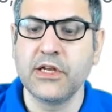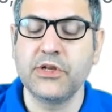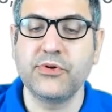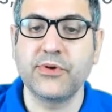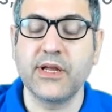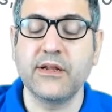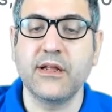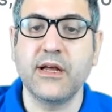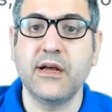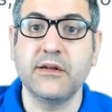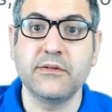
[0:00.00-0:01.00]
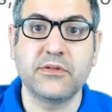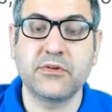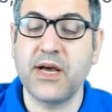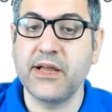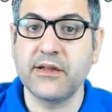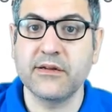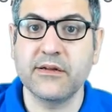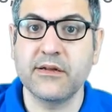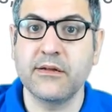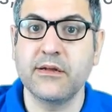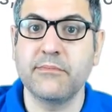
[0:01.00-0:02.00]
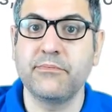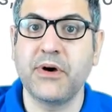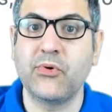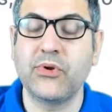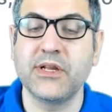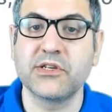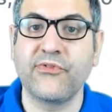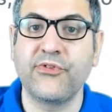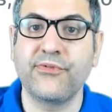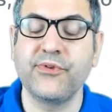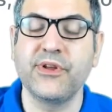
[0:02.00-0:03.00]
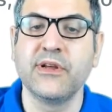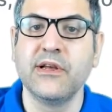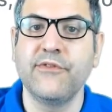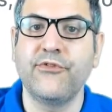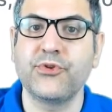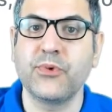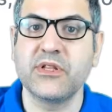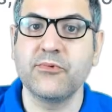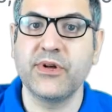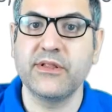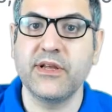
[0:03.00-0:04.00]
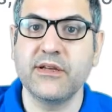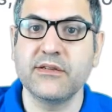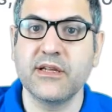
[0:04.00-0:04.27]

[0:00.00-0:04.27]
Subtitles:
You can try PowerLynx for free for 21 days,